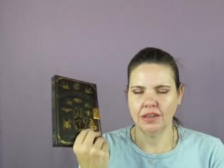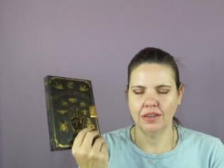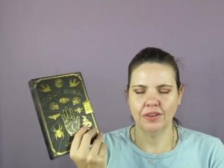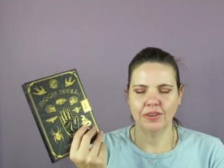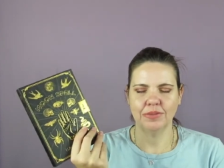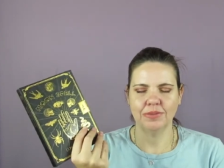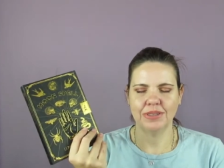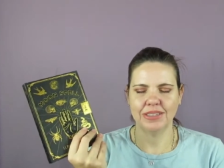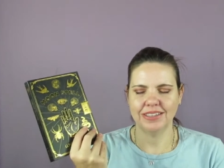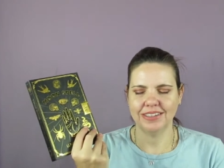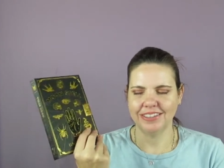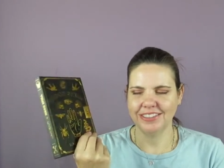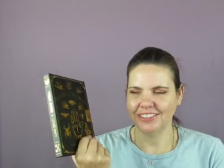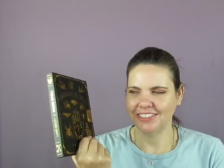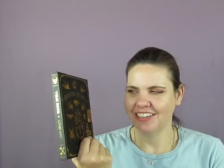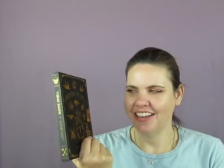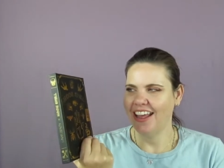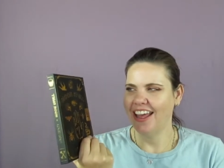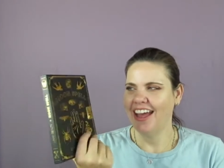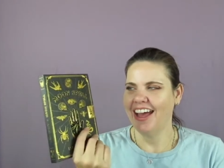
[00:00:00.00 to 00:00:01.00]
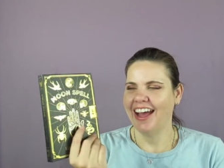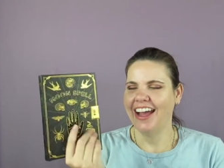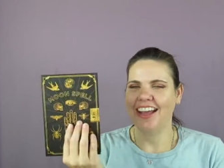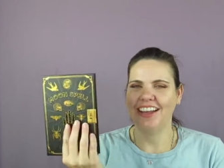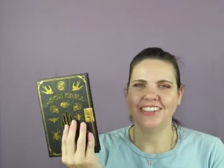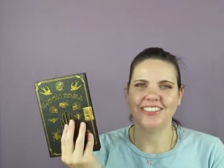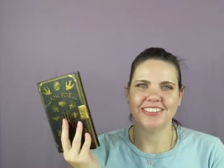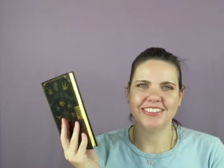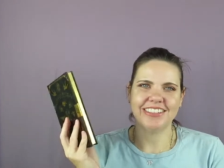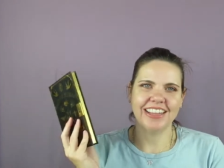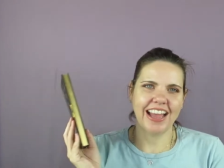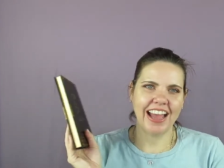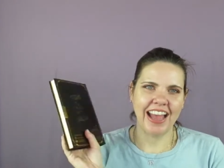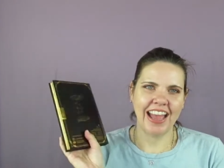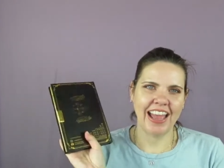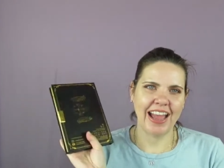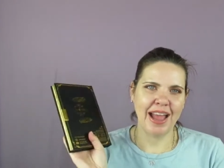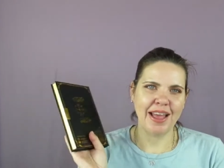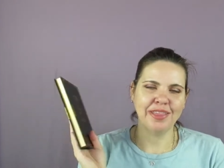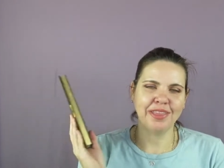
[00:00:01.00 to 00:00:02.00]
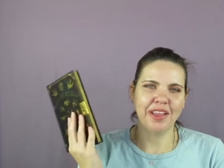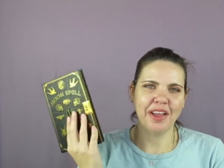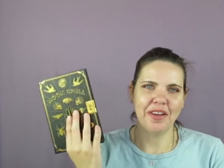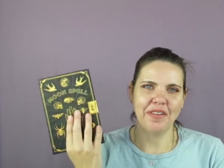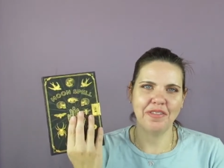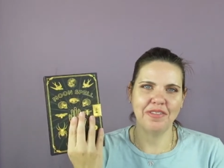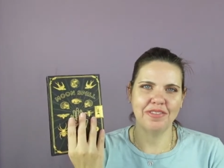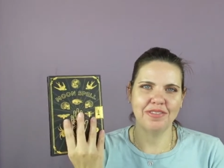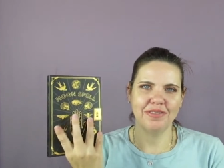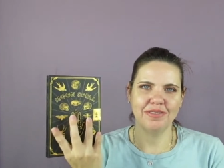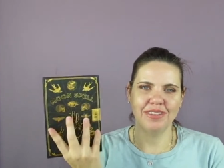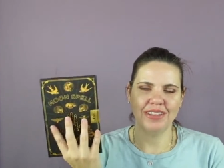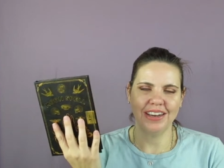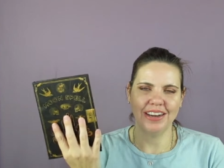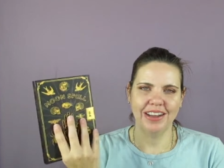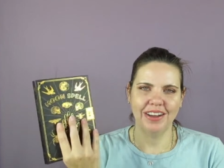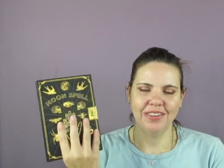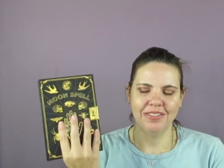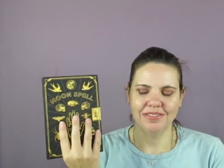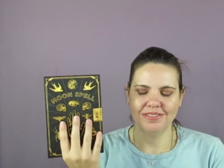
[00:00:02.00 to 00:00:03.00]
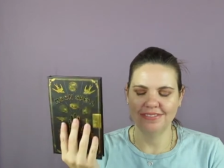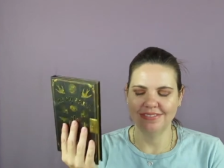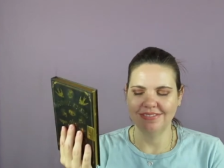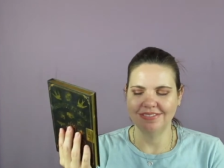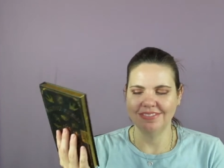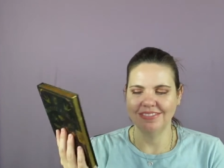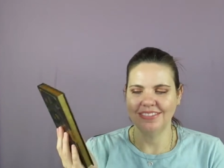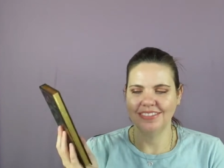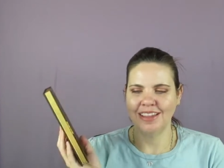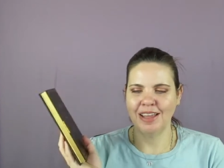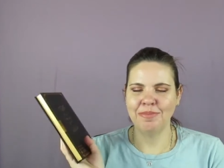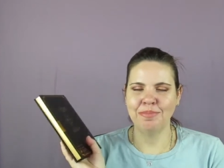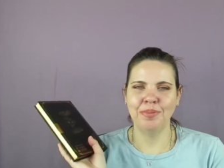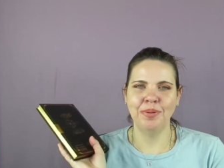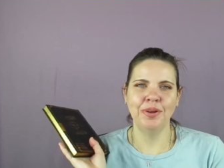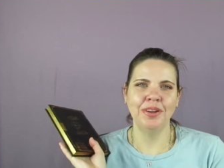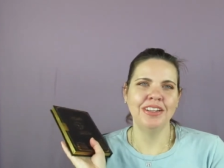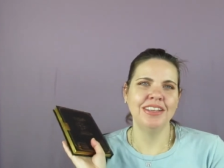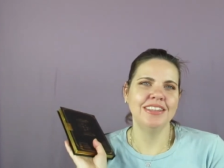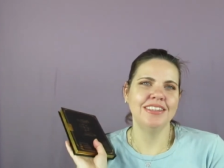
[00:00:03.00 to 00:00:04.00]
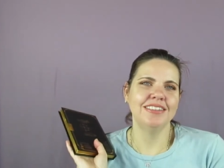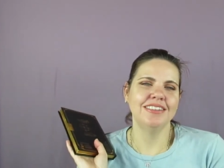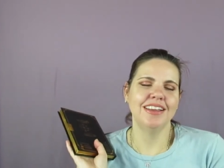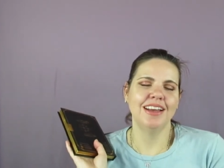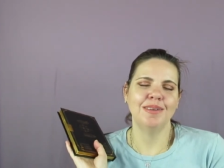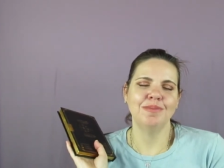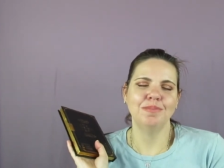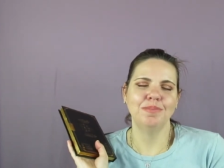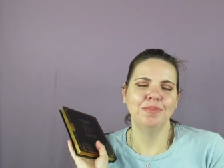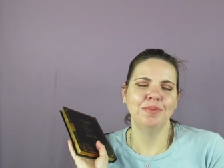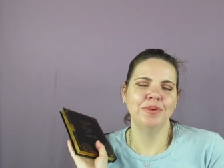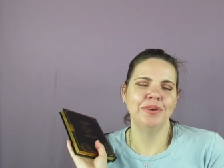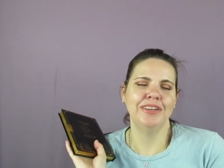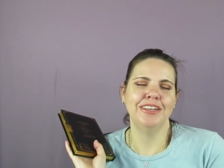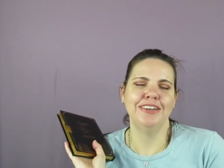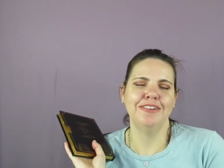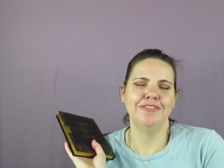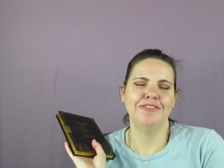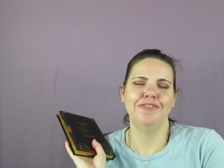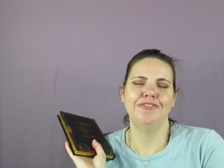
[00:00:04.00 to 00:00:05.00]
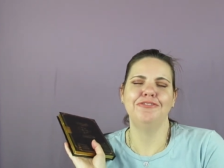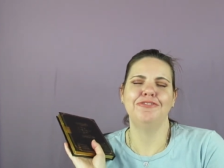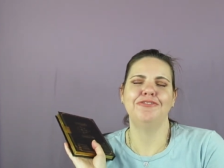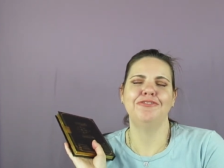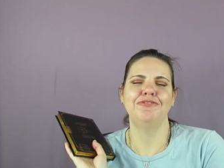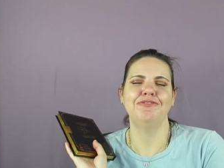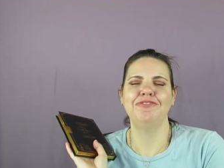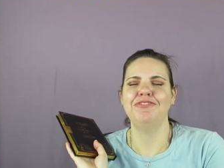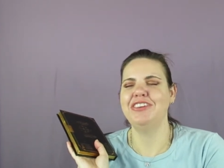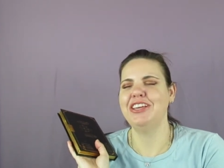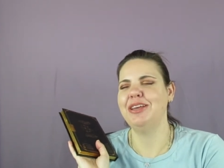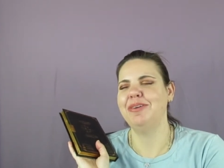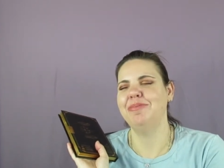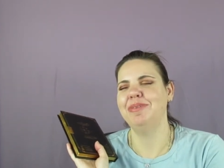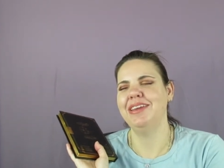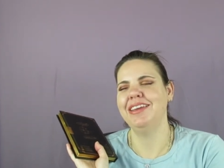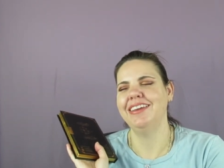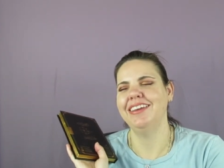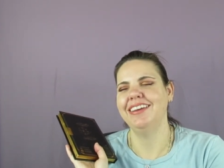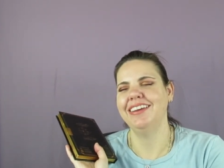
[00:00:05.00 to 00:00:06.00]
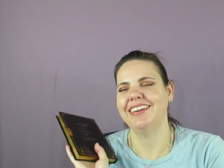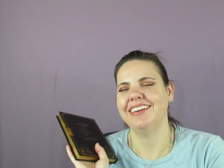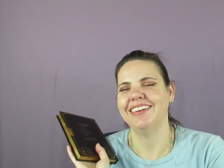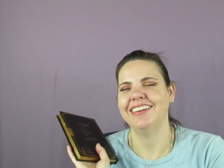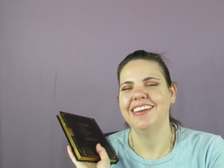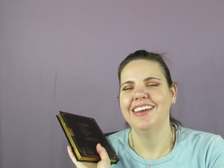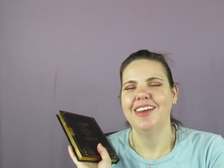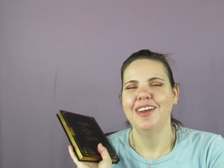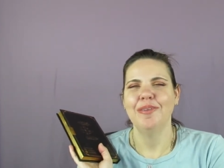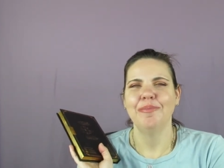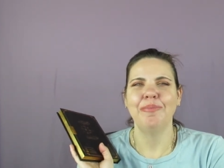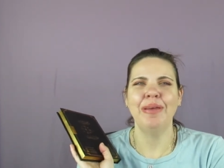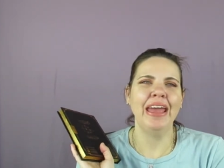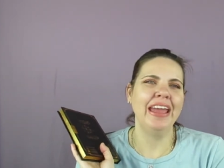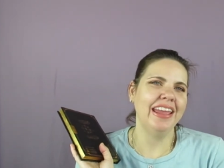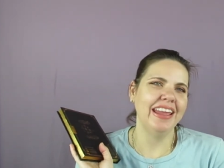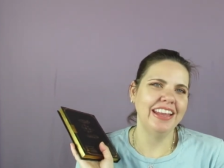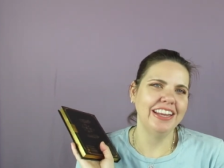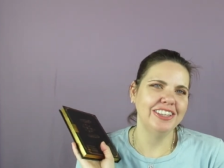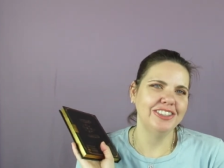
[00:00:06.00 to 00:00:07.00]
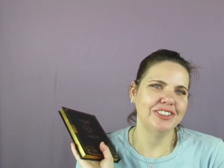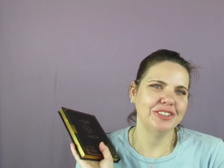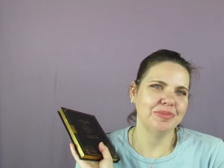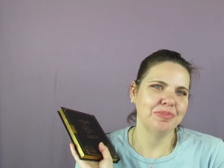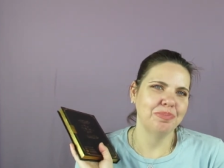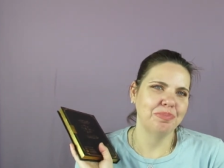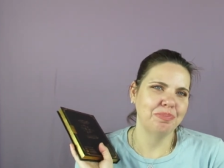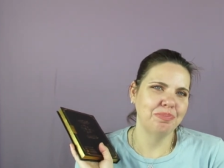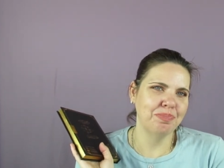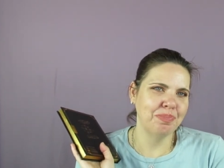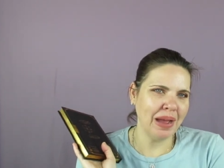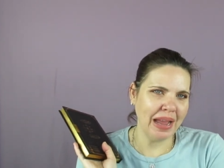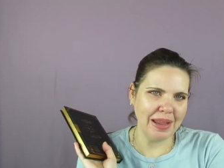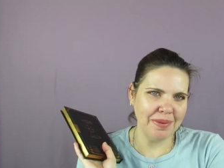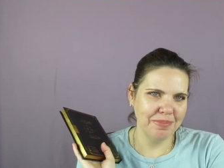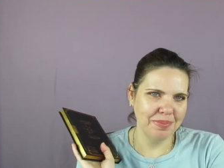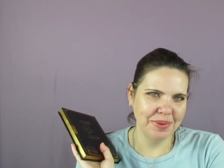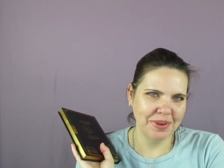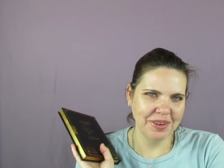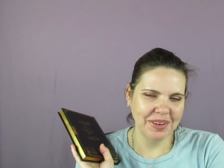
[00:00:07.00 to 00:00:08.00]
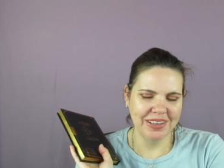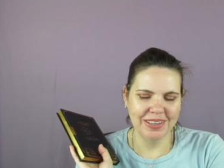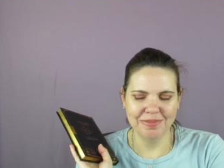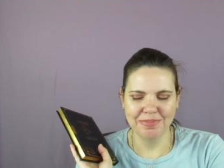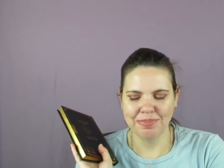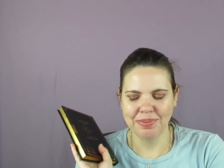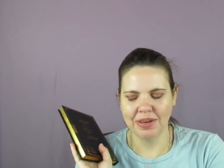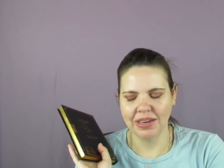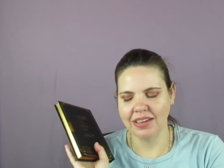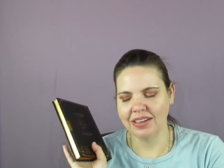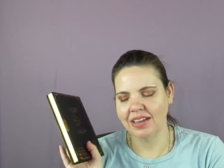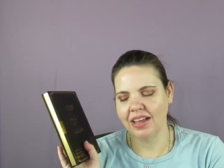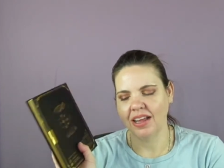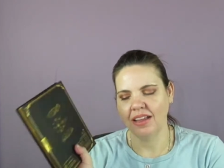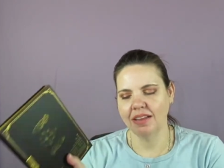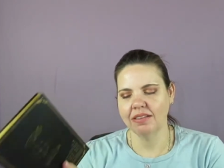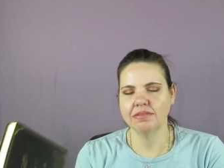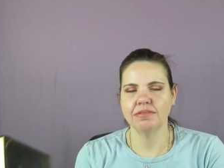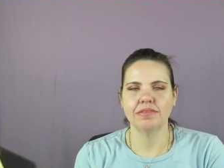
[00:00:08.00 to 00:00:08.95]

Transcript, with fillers: Oh my gosh. I just I, I love, you know, I'm putting I'm putting Phoebe and Paige and Piper and Pre I,